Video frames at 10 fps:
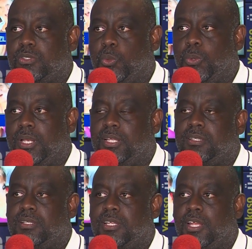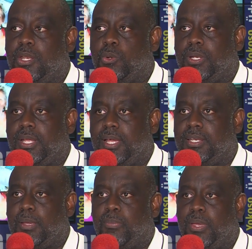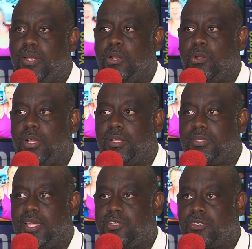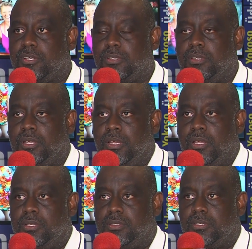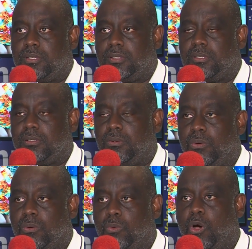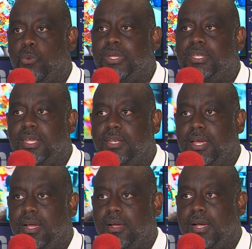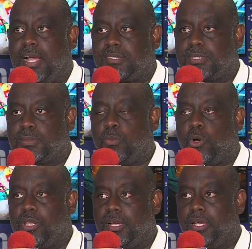is doing? Little did I know that they paid a lot of attention to what we did as a small